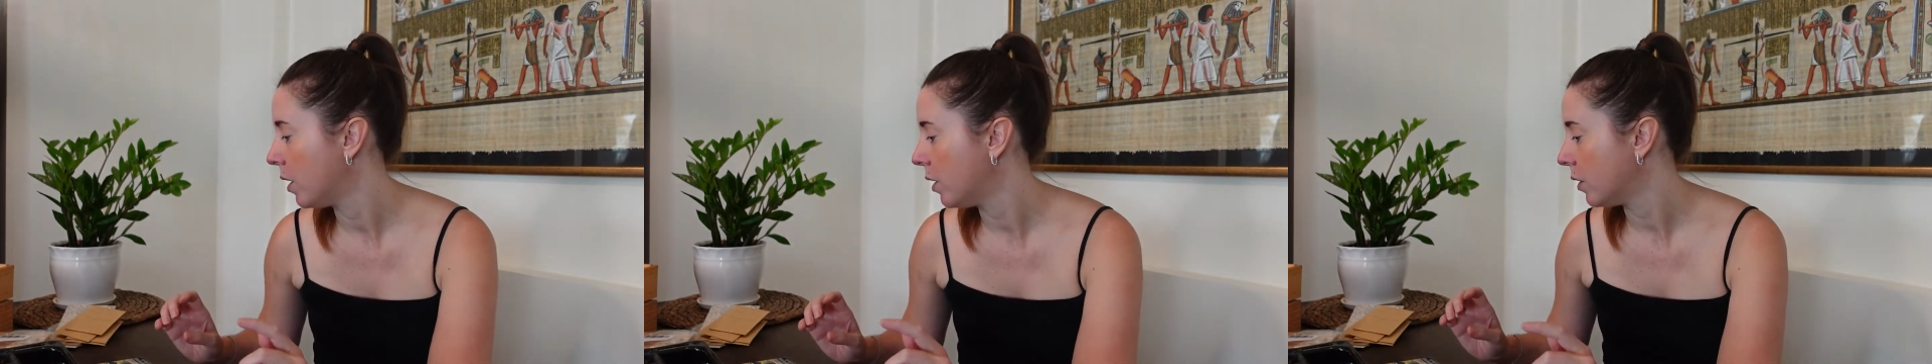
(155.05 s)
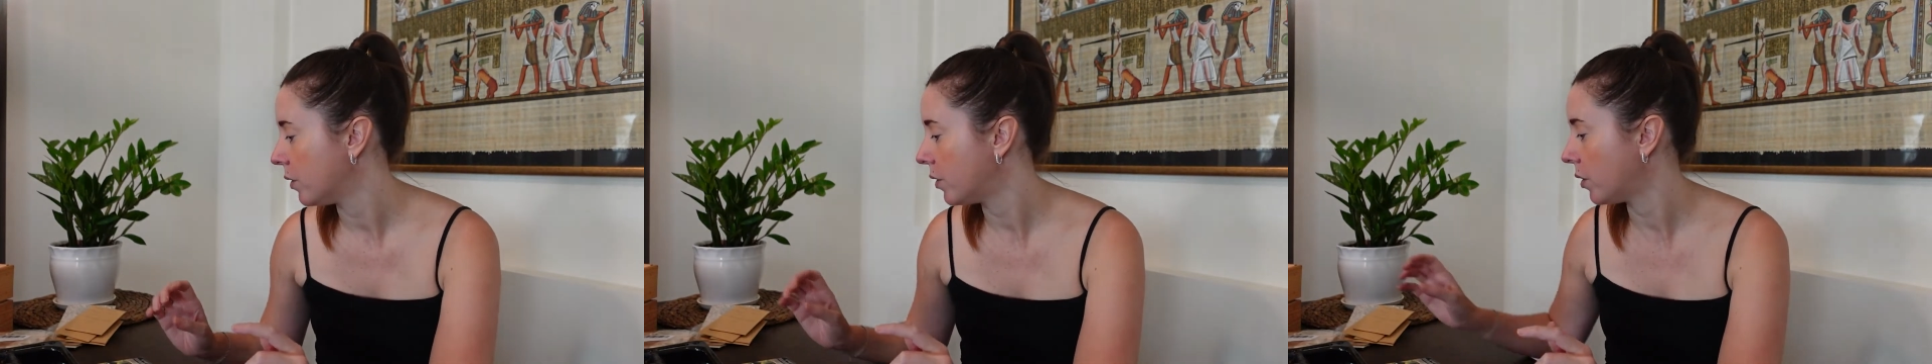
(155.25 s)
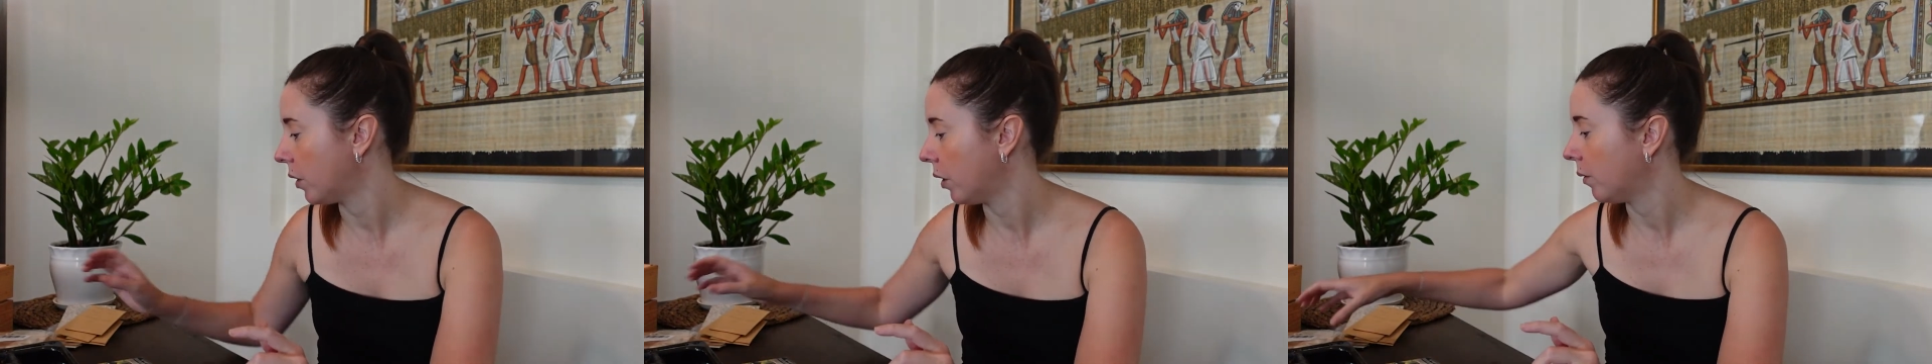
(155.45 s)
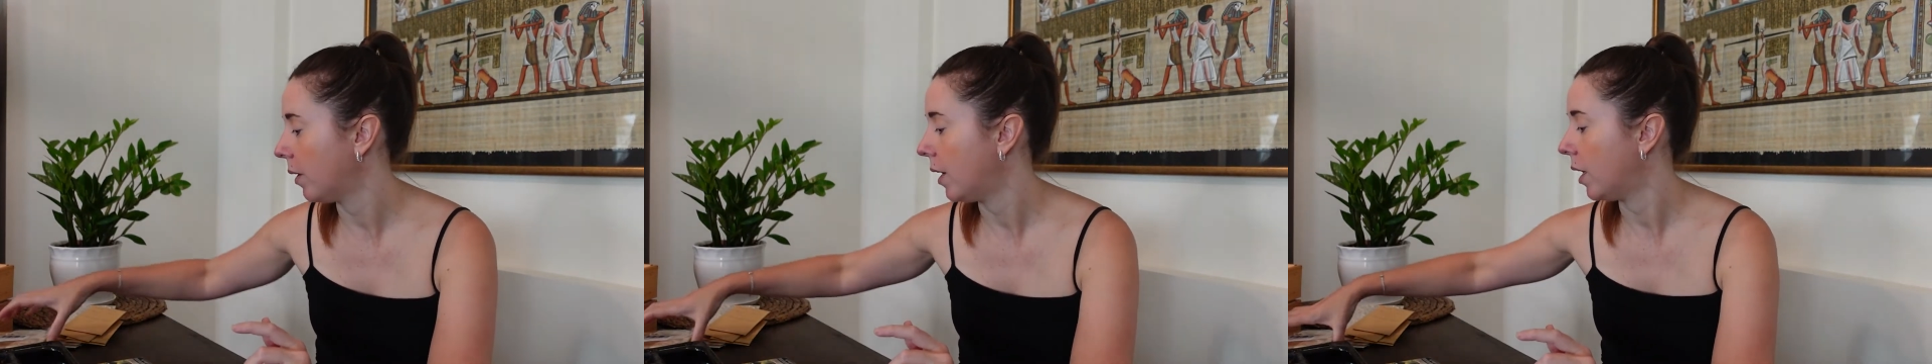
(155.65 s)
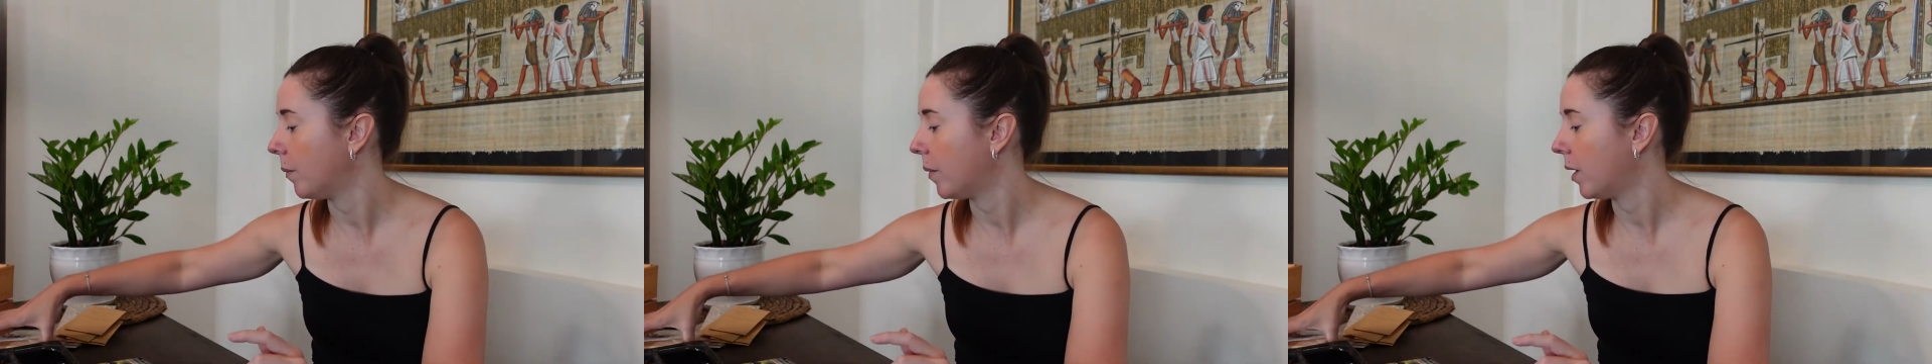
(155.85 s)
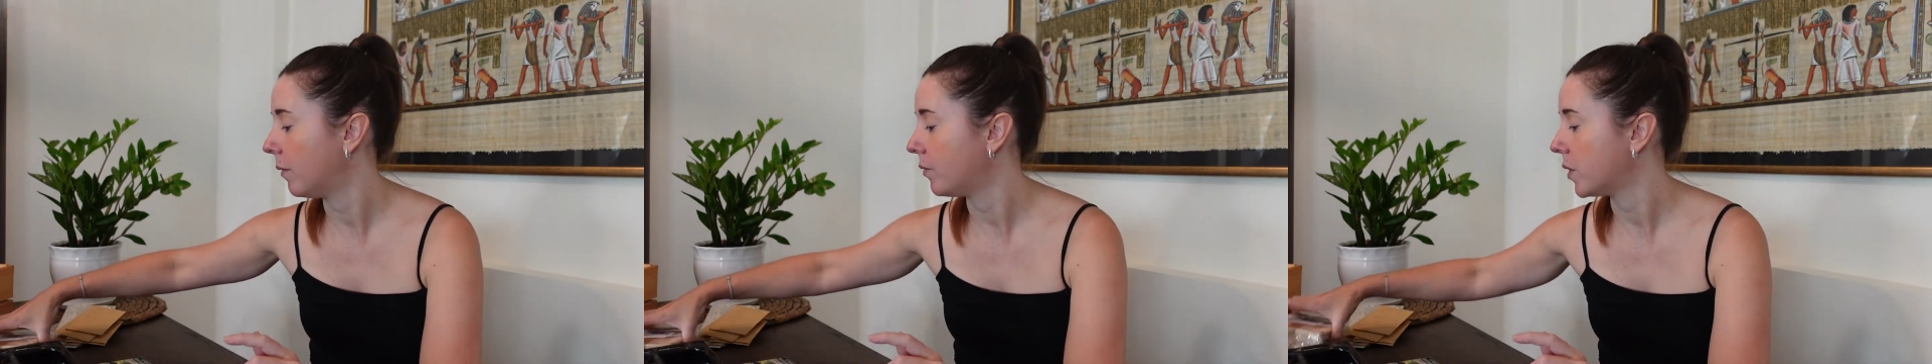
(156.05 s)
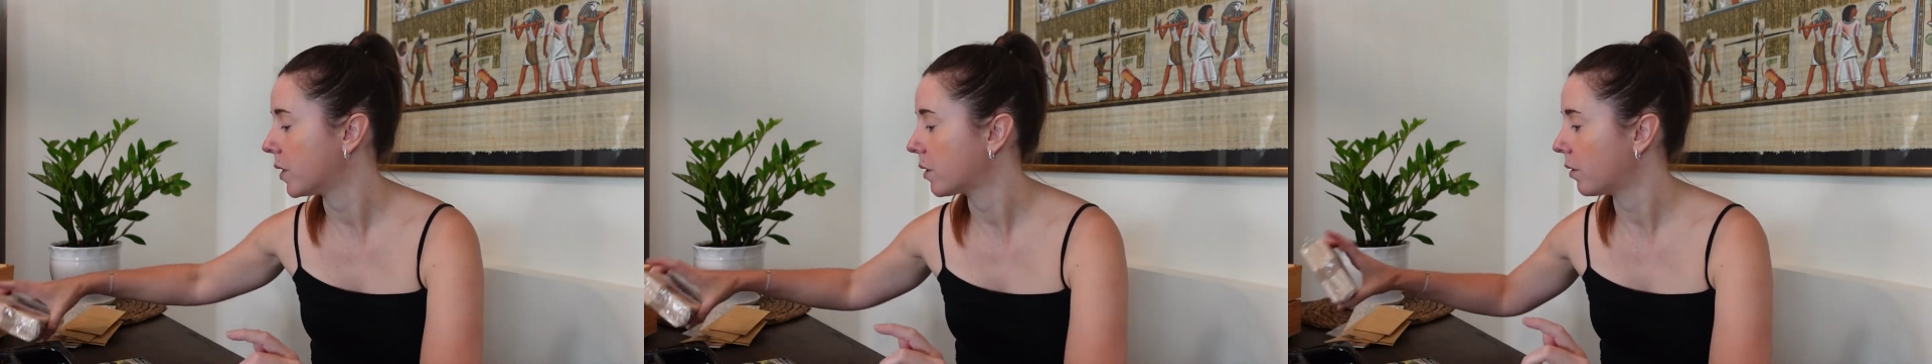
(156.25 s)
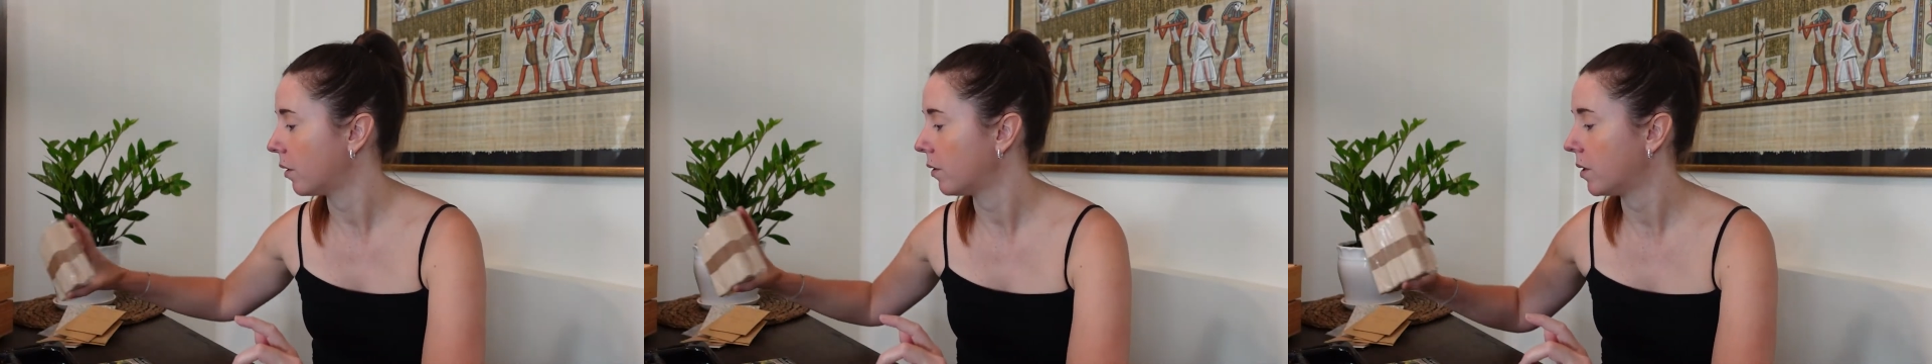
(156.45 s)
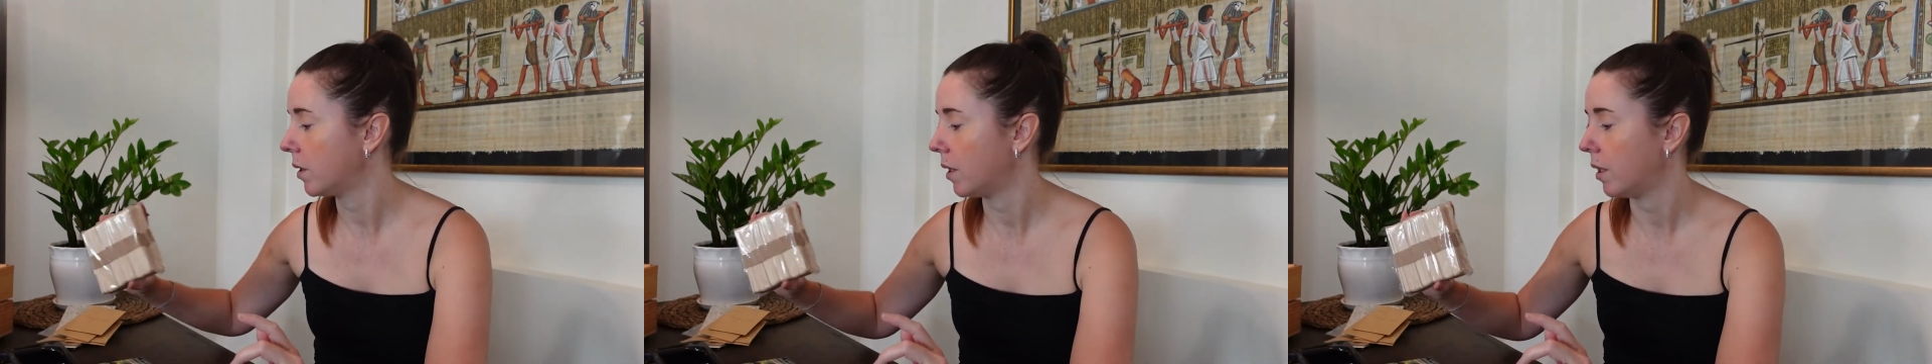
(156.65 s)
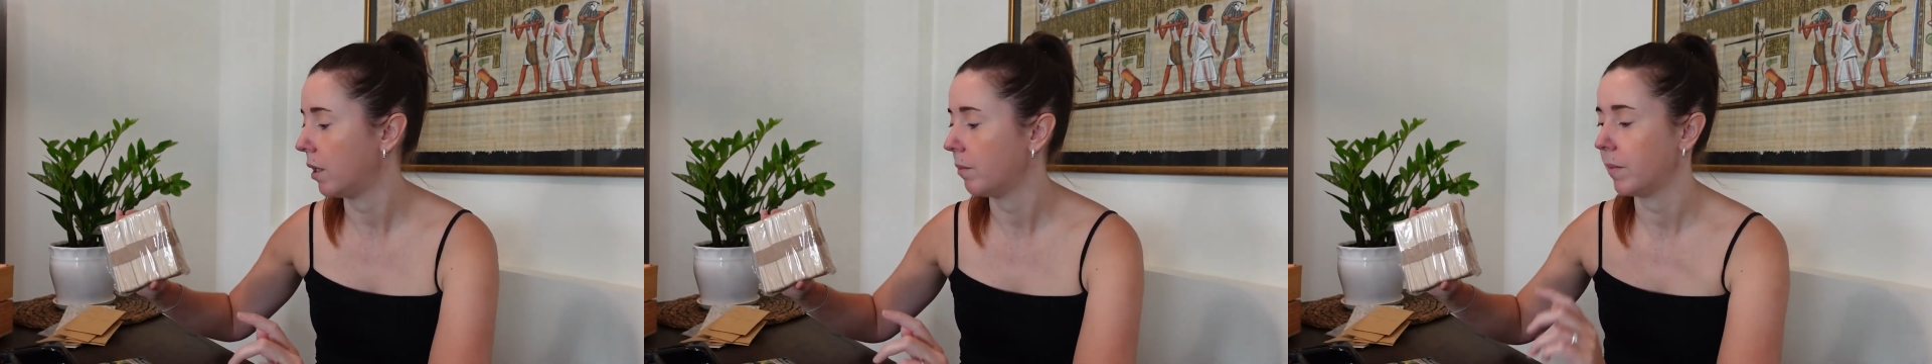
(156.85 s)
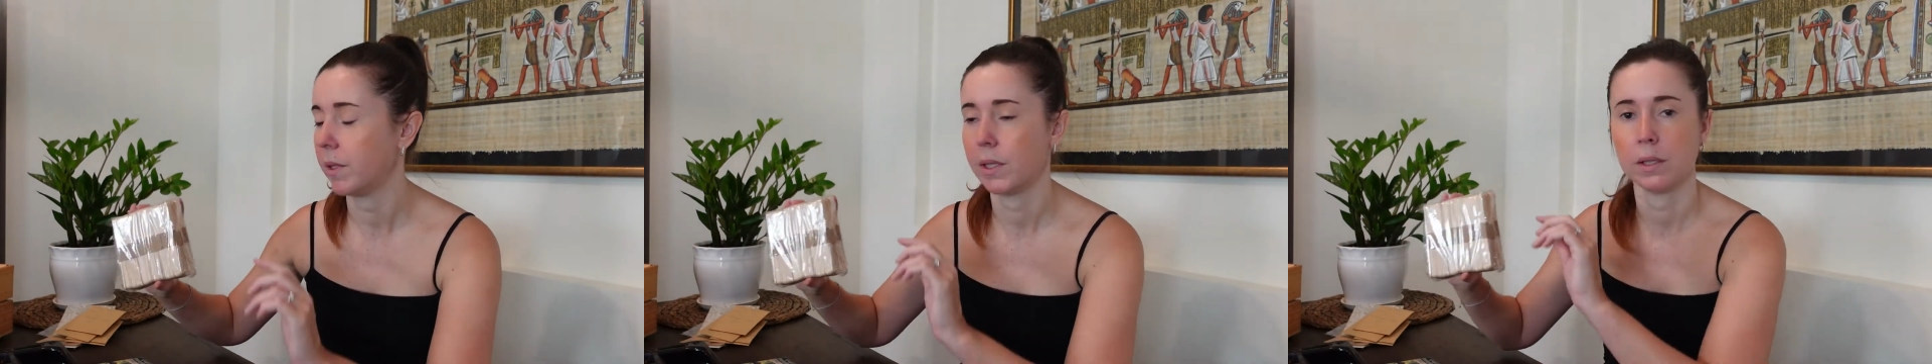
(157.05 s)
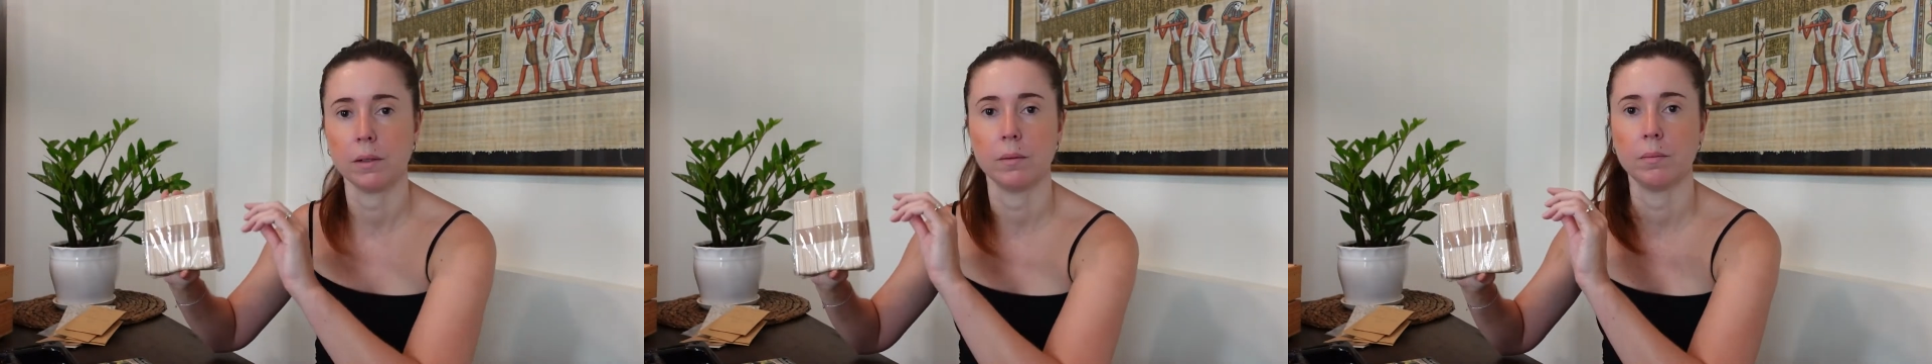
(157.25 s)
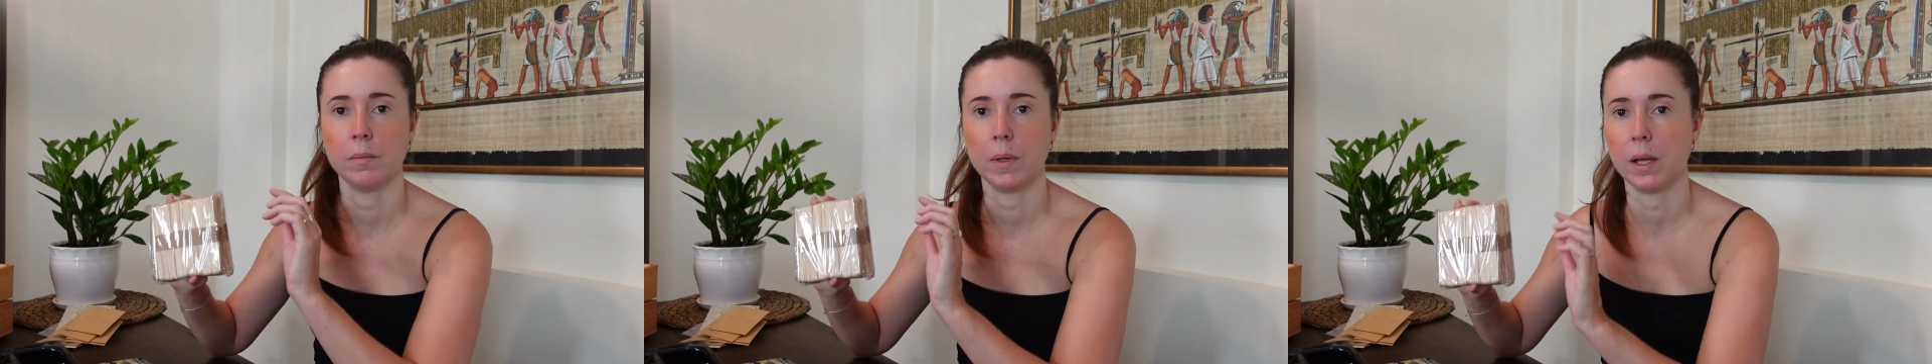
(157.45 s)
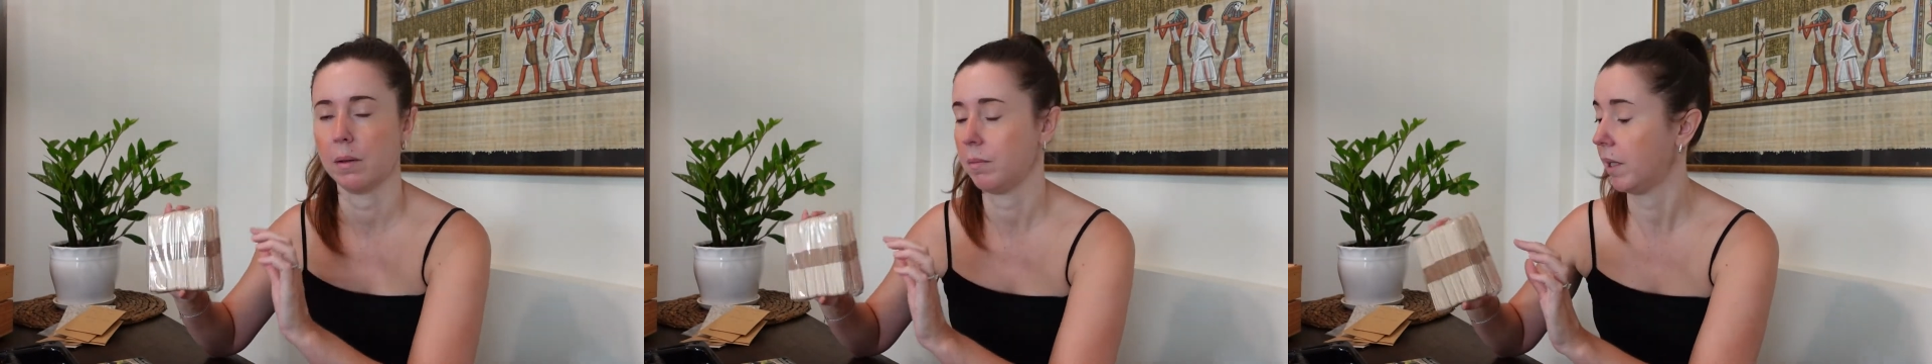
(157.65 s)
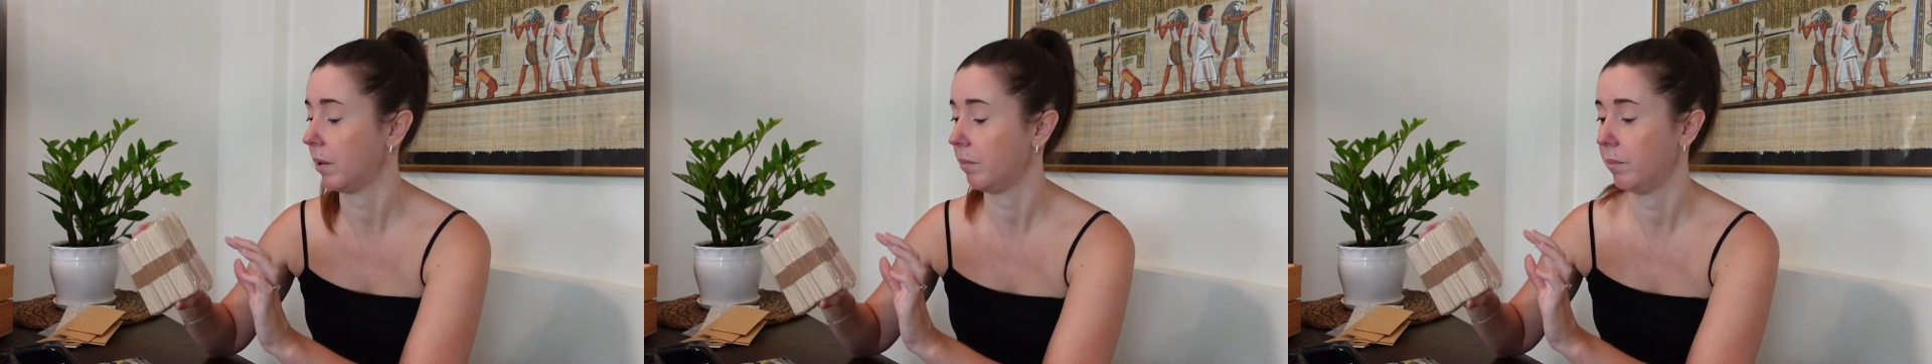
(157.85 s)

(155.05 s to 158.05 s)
So I've just got some like